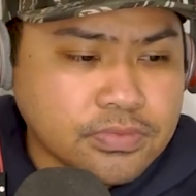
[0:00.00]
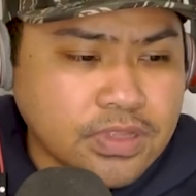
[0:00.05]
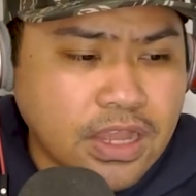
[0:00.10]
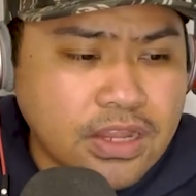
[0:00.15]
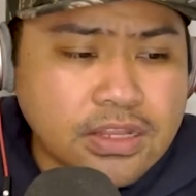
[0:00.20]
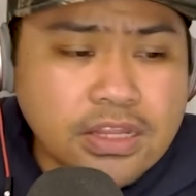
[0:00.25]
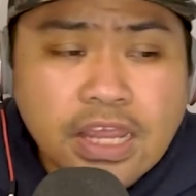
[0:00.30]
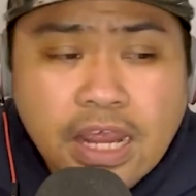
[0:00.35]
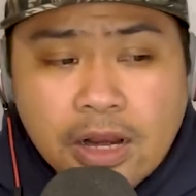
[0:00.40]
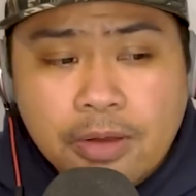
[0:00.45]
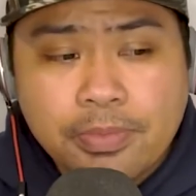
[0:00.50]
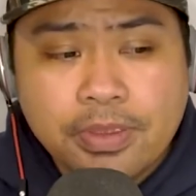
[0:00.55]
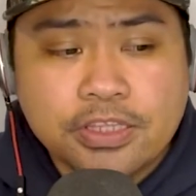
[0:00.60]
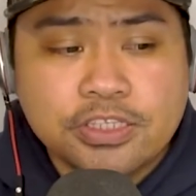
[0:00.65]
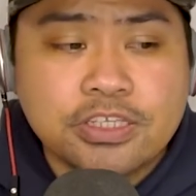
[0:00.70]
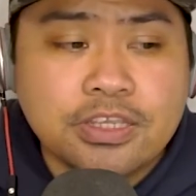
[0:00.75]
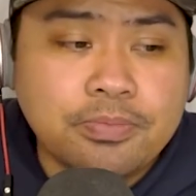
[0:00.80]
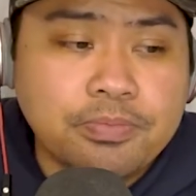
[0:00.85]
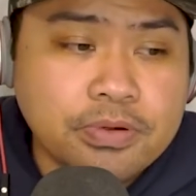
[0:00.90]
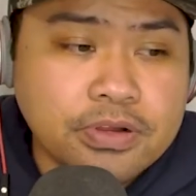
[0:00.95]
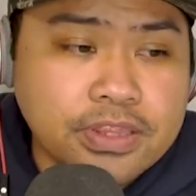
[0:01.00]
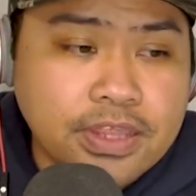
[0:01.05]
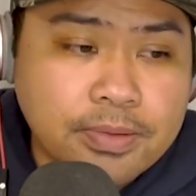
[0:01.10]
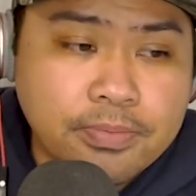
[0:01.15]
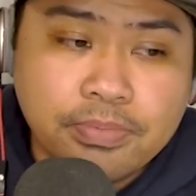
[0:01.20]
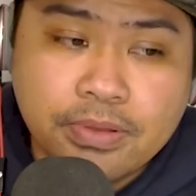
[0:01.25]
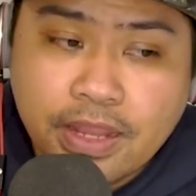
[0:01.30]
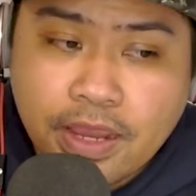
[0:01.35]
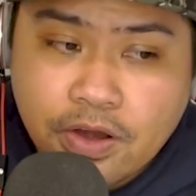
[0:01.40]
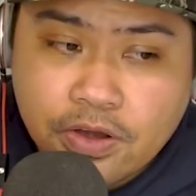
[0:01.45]
a little bit cheaper
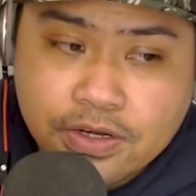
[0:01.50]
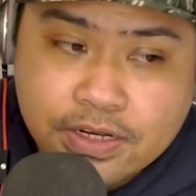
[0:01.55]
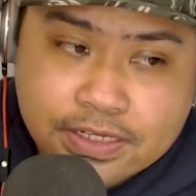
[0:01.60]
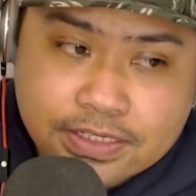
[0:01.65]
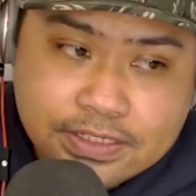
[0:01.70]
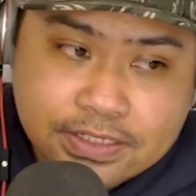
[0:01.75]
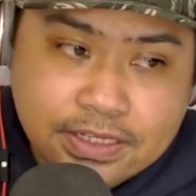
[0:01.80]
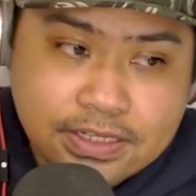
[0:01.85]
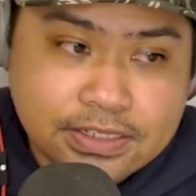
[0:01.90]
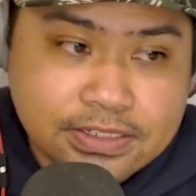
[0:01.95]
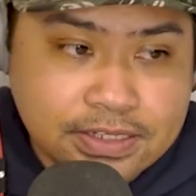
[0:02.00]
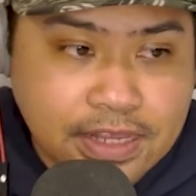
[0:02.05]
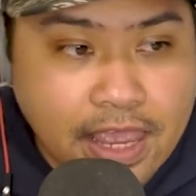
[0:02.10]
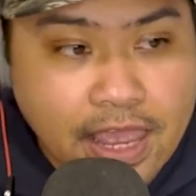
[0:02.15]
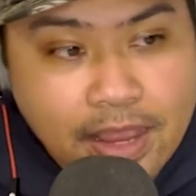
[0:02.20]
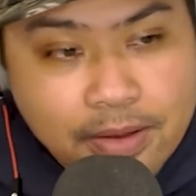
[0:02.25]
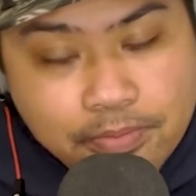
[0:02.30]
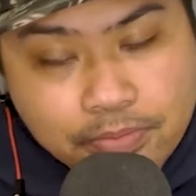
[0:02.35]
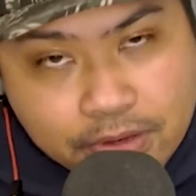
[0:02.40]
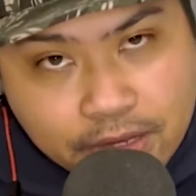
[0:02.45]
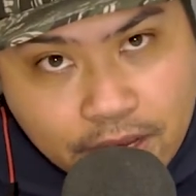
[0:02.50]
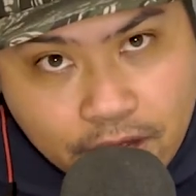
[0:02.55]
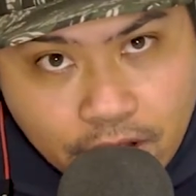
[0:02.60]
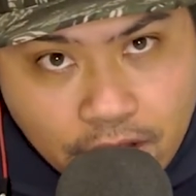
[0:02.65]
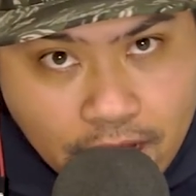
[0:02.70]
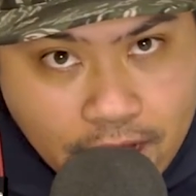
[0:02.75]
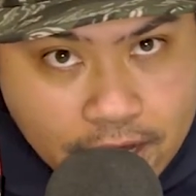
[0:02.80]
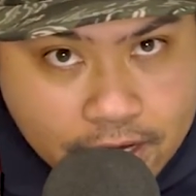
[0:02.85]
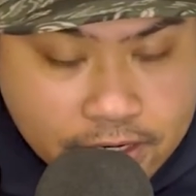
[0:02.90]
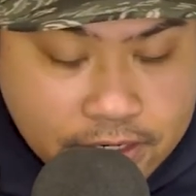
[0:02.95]
than player distance and player
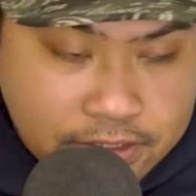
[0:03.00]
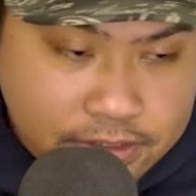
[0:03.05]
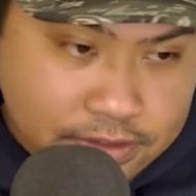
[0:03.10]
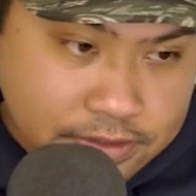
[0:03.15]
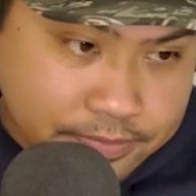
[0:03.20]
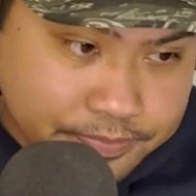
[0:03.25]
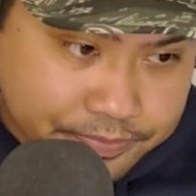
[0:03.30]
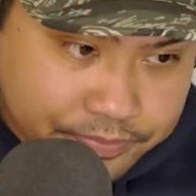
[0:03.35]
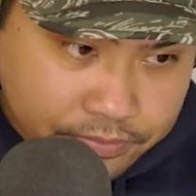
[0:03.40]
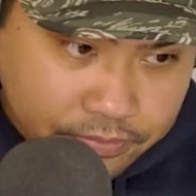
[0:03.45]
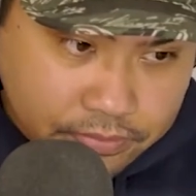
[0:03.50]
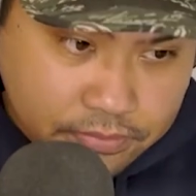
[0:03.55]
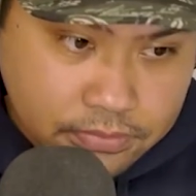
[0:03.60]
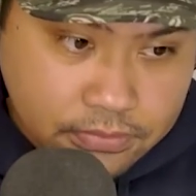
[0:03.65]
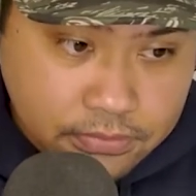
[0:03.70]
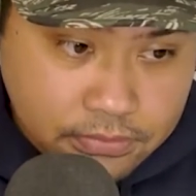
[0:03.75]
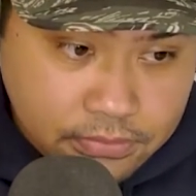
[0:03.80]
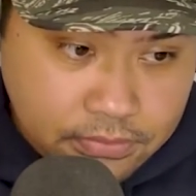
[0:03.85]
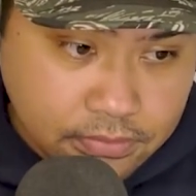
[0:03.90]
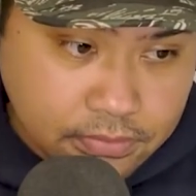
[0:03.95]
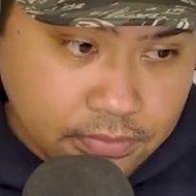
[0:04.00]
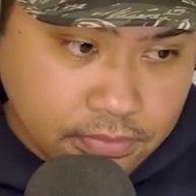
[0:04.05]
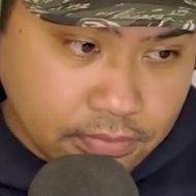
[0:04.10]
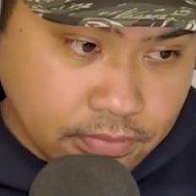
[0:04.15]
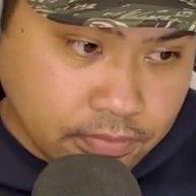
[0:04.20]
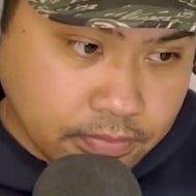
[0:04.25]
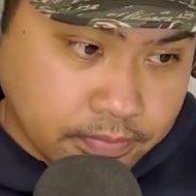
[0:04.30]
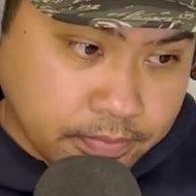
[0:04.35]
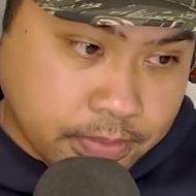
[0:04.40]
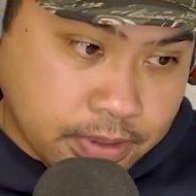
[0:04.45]
irons.
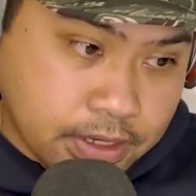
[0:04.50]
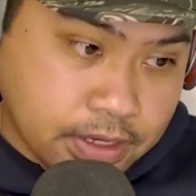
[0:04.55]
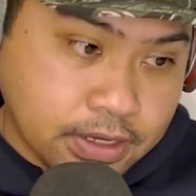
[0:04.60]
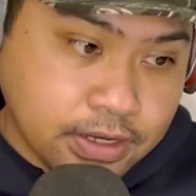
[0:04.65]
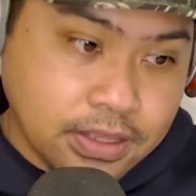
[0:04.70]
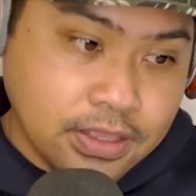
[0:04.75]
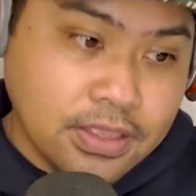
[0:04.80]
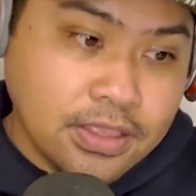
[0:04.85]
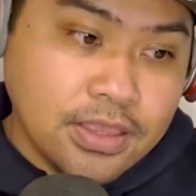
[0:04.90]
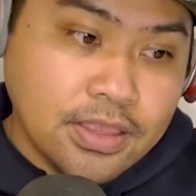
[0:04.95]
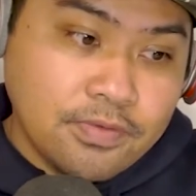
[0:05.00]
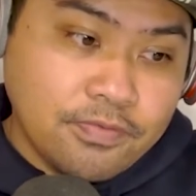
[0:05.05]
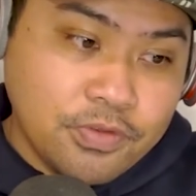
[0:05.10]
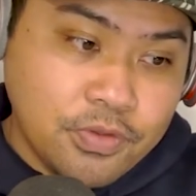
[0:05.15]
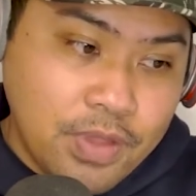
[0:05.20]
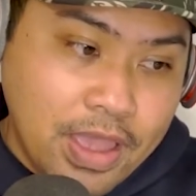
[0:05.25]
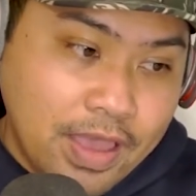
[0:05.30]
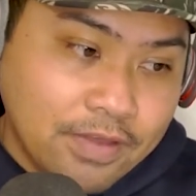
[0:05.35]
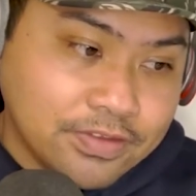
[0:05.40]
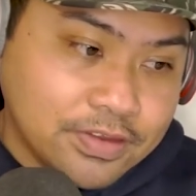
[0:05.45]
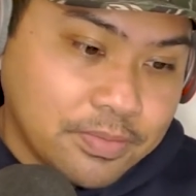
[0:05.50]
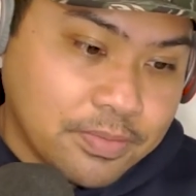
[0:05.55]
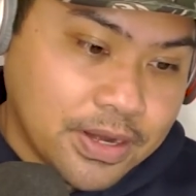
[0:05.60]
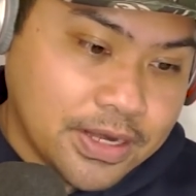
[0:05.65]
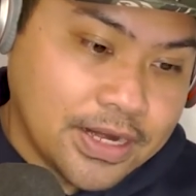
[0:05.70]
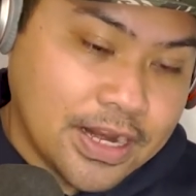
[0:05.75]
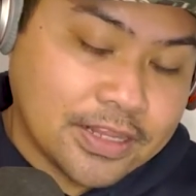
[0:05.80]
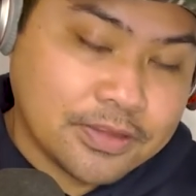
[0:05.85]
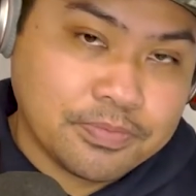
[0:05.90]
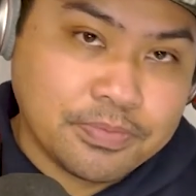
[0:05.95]
But if you have
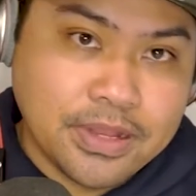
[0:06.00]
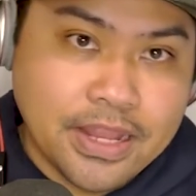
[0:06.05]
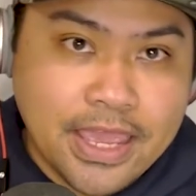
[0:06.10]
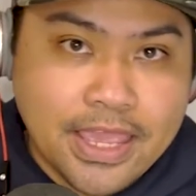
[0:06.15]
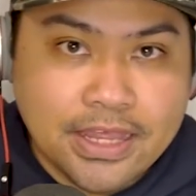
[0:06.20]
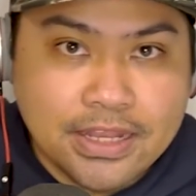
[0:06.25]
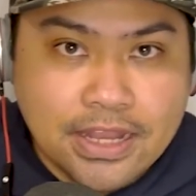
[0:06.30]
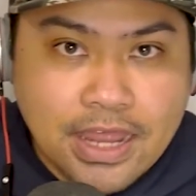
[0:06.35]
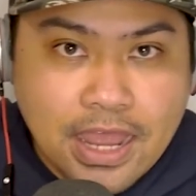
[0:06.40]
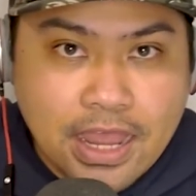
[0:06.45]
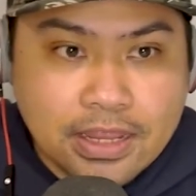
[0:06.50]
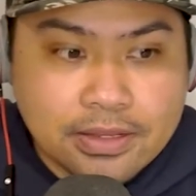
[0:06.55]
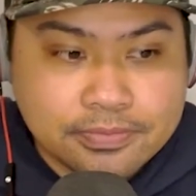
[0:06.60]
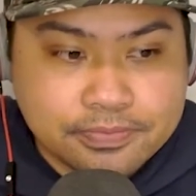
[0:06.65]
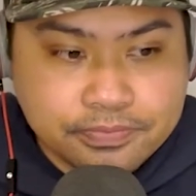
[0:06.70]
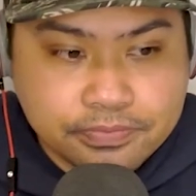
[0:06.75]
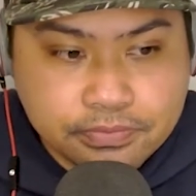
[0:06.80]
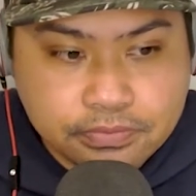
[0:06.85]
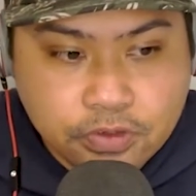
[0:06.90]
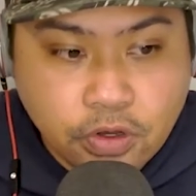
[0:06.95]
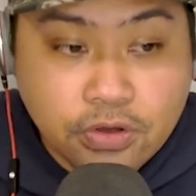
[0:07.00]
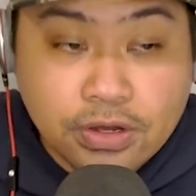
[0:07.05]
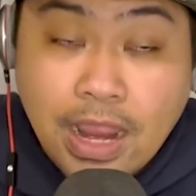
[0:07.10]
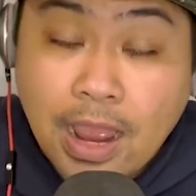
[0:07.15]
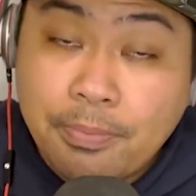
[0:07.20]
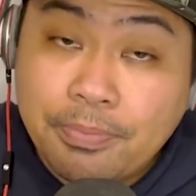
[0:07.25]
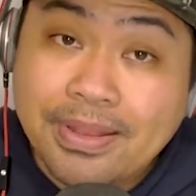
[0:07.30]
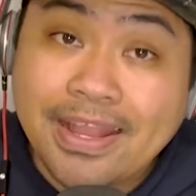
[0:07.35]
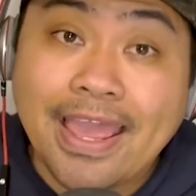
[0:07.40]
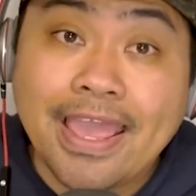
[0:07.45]
somebody that's playing a lot or
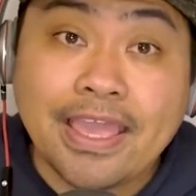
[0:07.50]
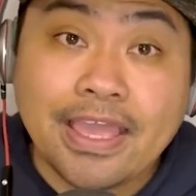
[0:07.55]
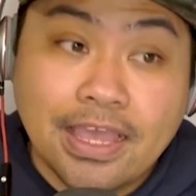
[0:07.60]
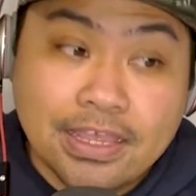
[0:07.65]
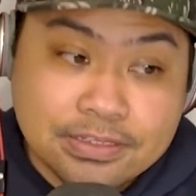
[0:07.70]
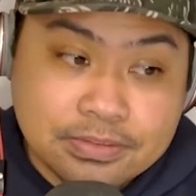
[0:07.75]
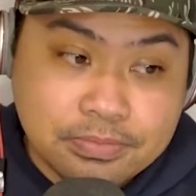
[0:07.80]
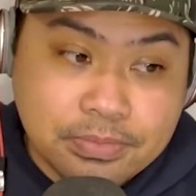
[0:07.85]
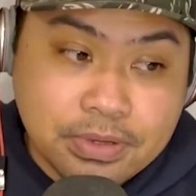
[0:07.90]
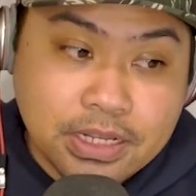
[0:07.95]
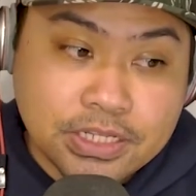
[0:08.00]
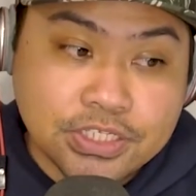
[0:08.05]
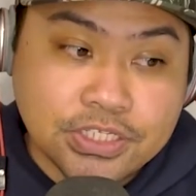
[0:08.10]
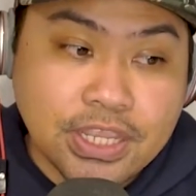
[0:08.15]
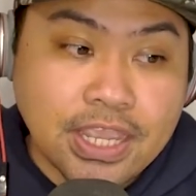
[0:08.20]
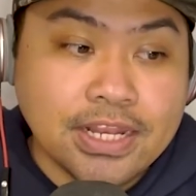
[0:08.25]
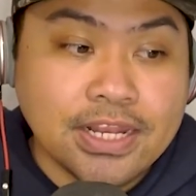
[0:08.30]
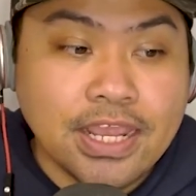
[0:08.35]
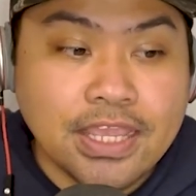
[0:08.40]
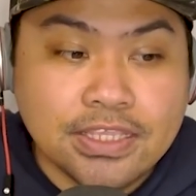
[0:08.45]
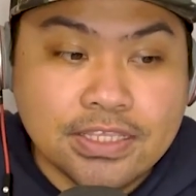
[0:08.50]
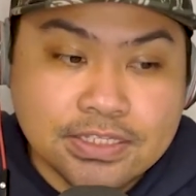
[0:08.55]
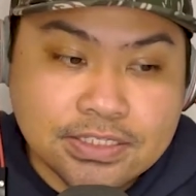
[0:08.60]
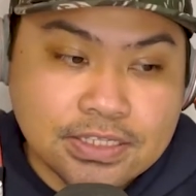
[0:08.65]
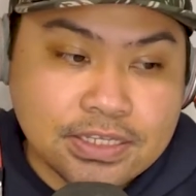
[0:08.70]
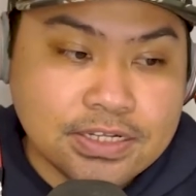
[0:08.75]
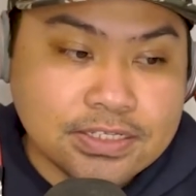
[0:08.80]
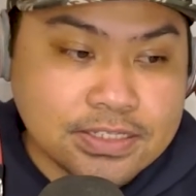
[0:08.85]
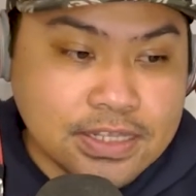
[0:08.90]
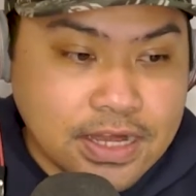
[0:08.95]
not playing as much and they just
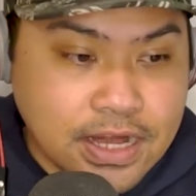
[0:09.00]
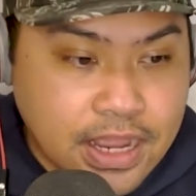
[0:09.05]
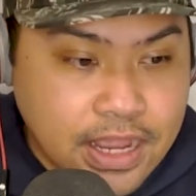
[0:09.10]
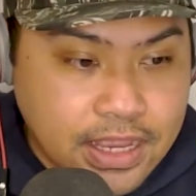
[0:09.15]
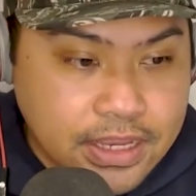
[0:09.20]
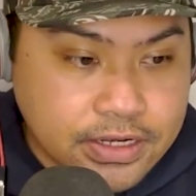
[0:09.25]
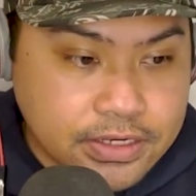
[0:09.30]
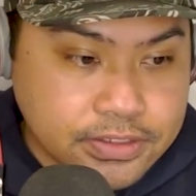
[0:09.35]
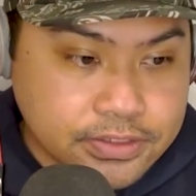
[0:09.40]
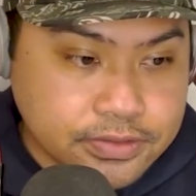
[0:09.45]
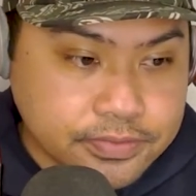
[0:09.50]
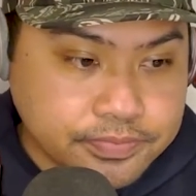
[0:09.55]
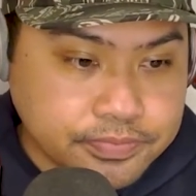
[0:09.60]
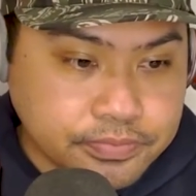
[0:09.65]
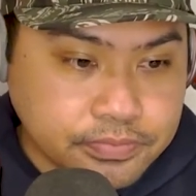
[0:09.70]
need a set of irons,